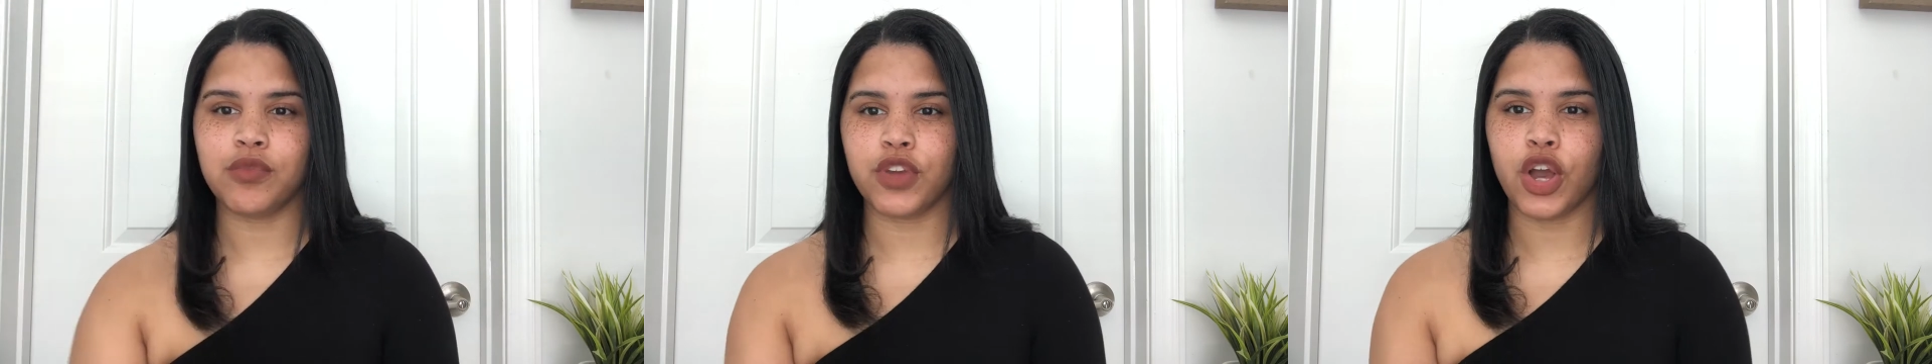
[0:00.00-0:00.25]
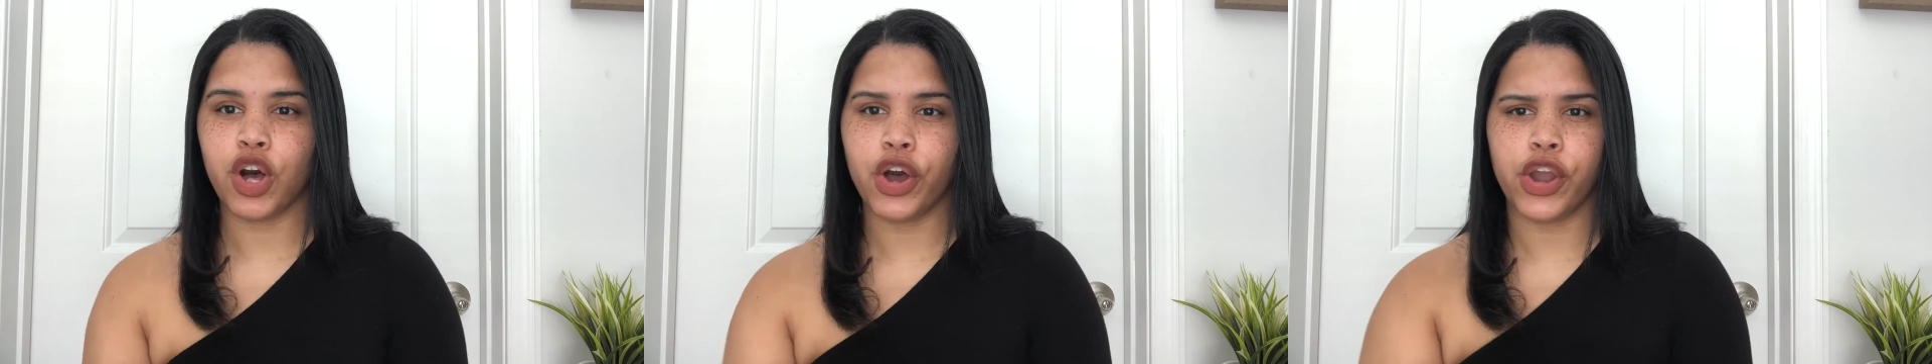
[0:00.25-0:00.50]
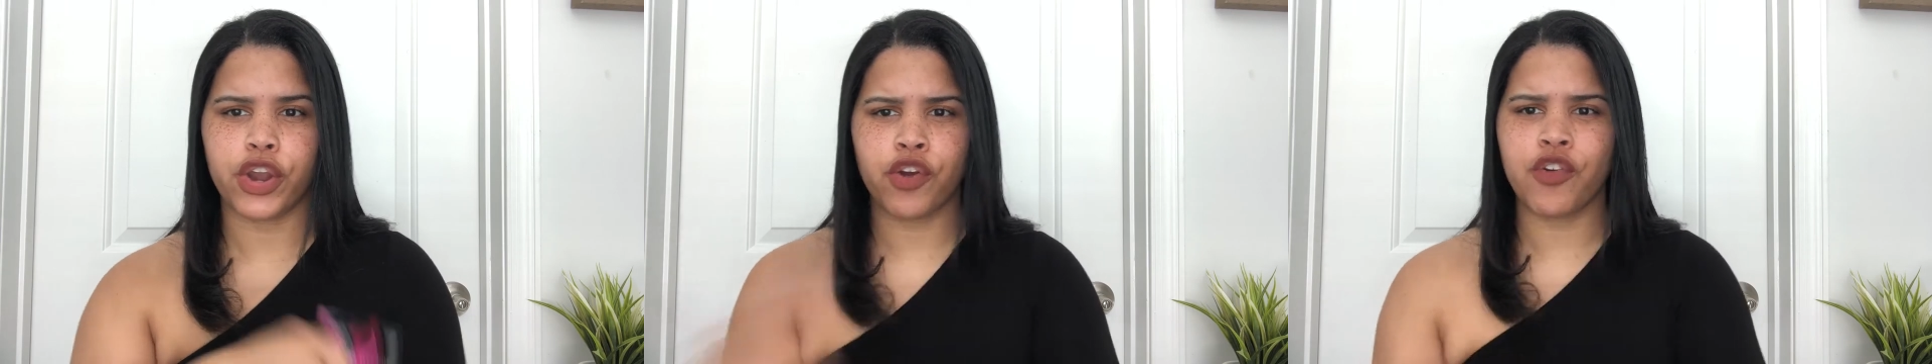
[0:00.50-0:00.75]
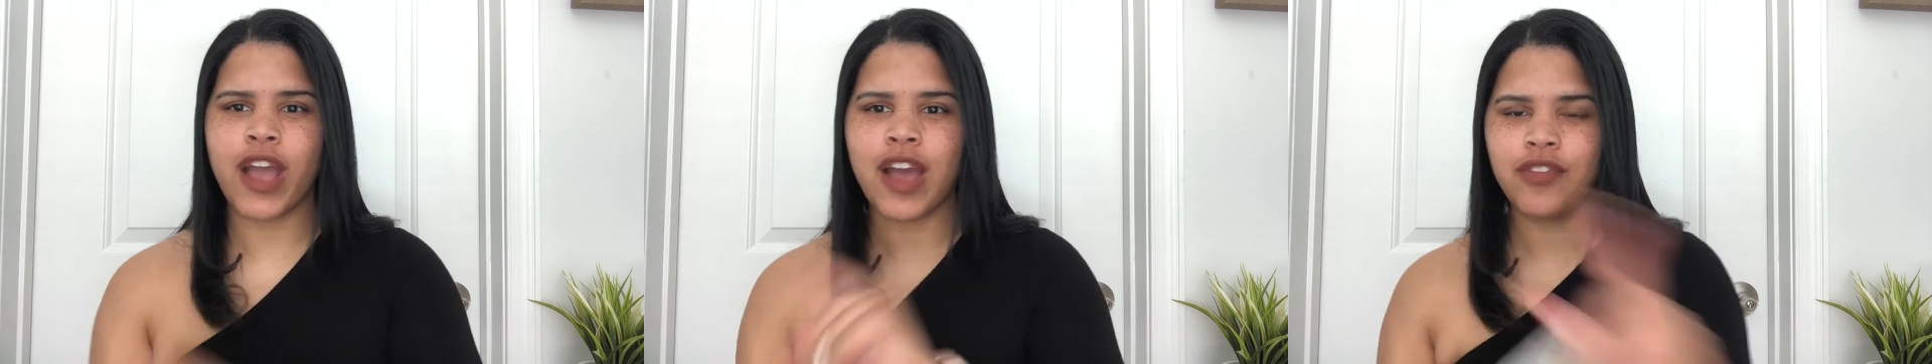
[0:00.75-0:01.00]
y'all are
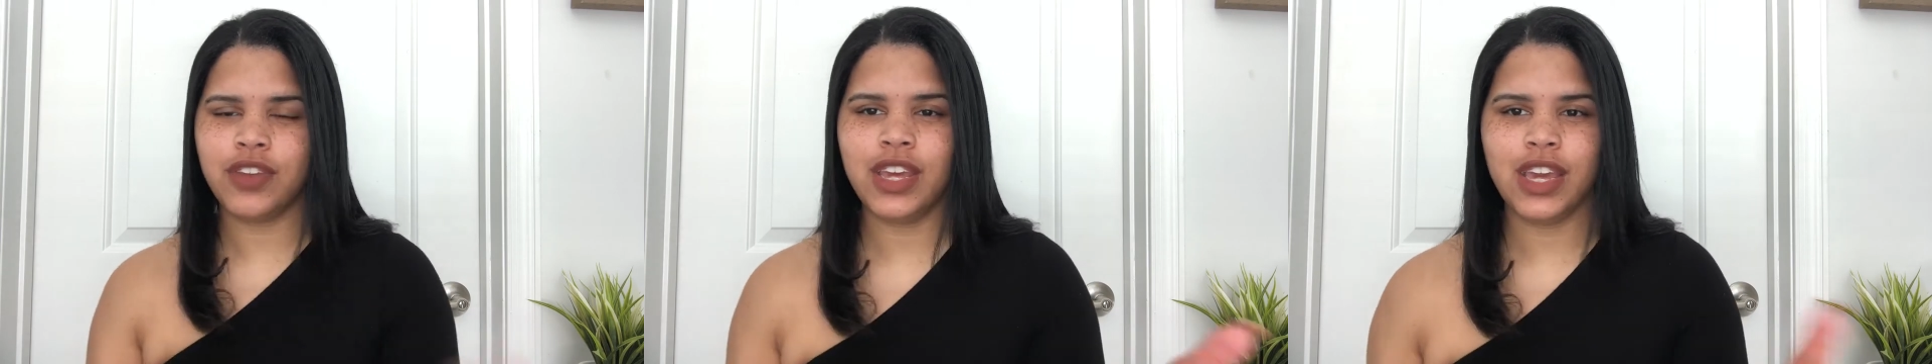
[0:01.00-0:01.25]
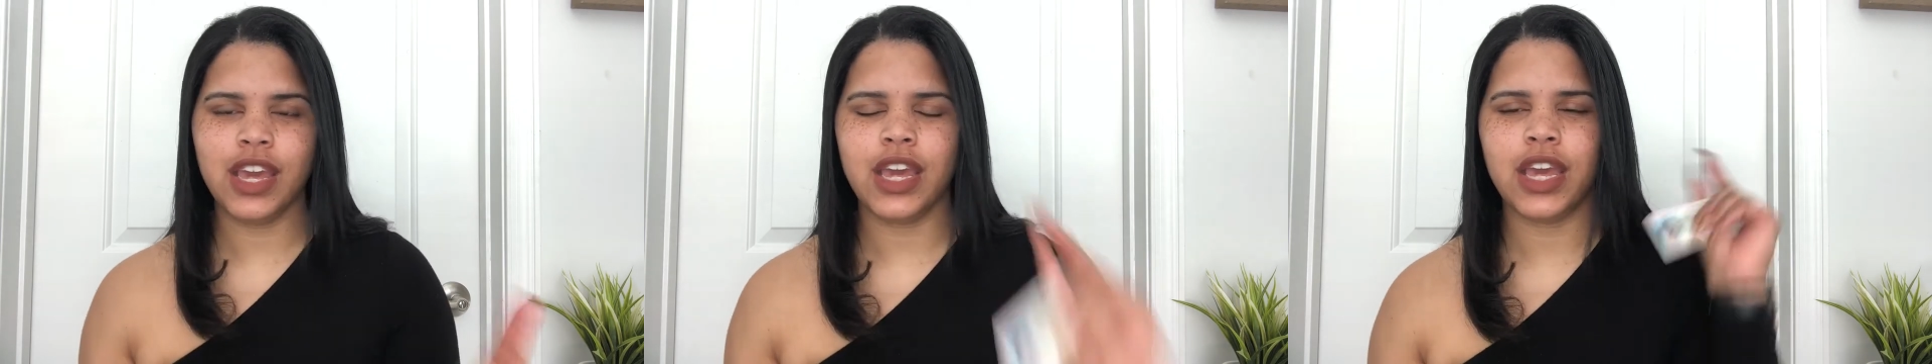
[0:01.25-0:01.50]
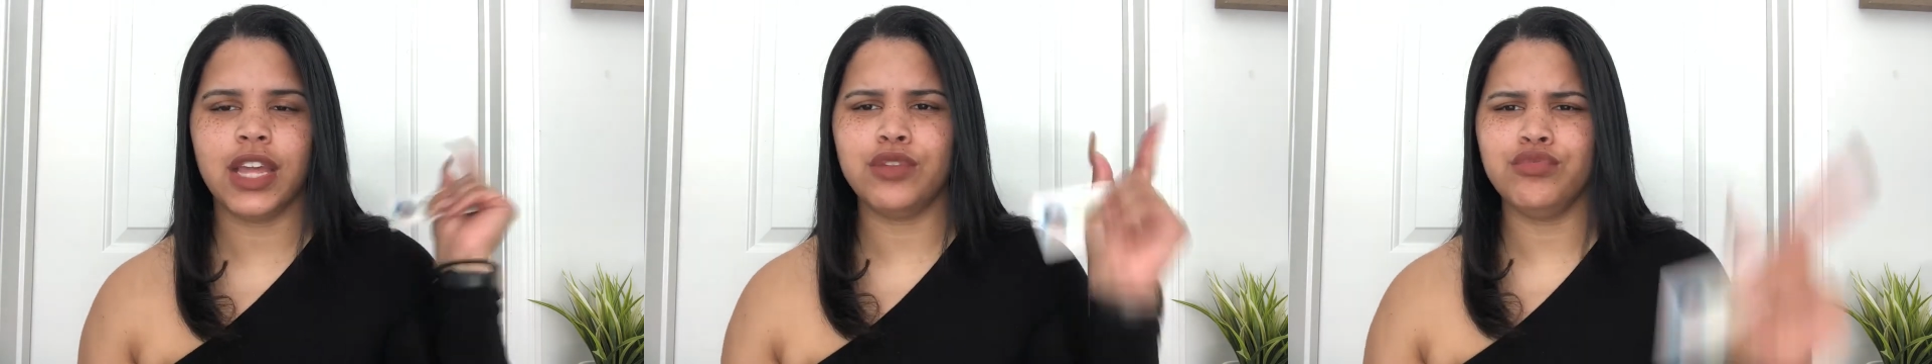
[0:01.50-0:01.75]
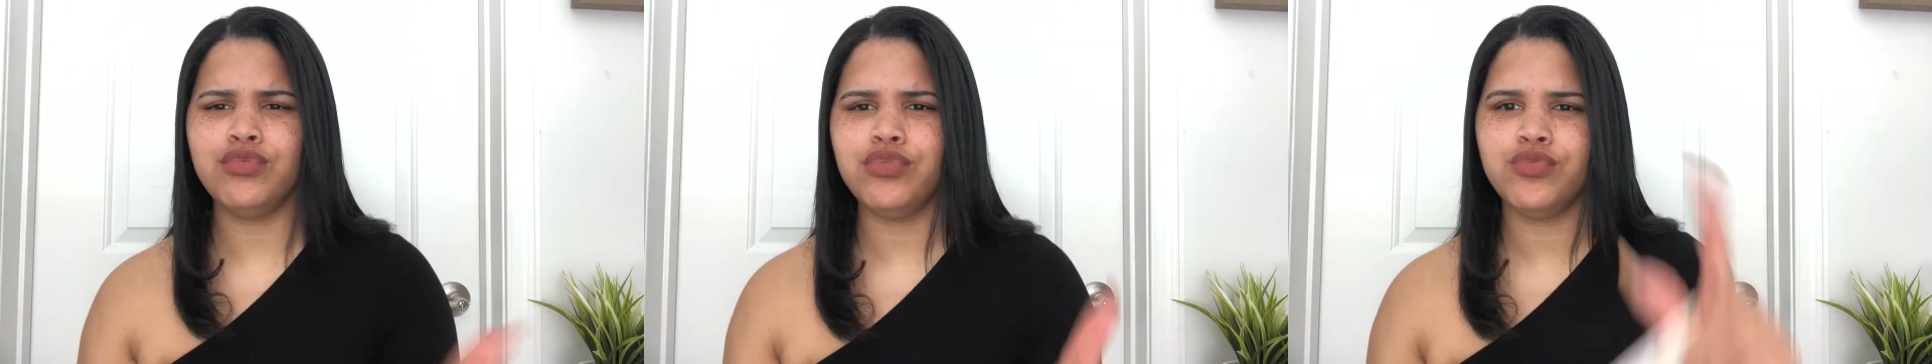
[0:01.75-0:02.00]
crafty and
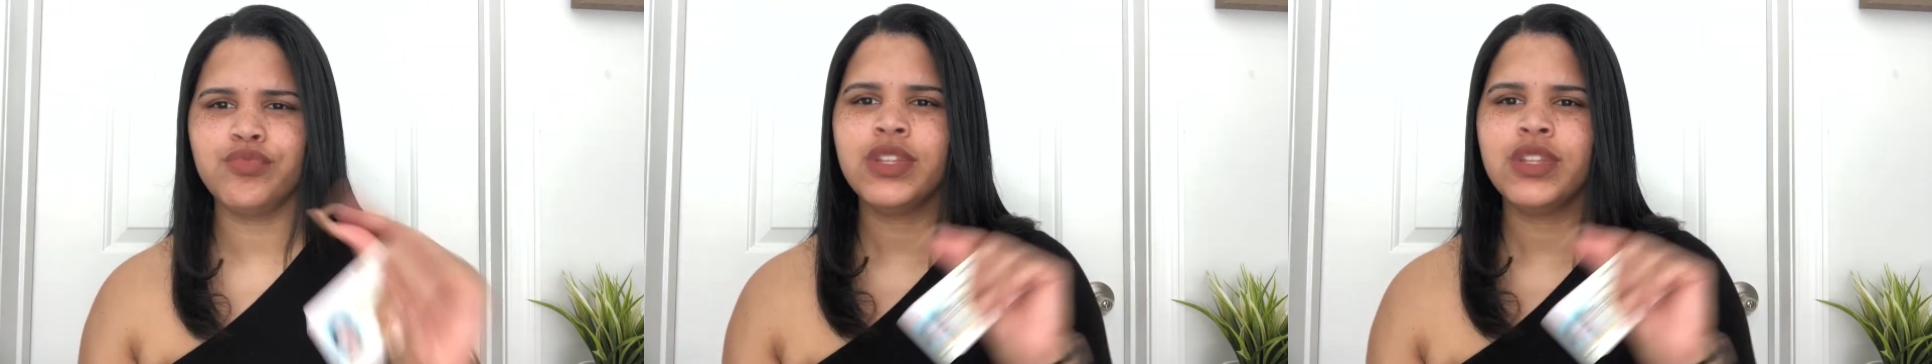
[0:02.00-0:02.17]
oof,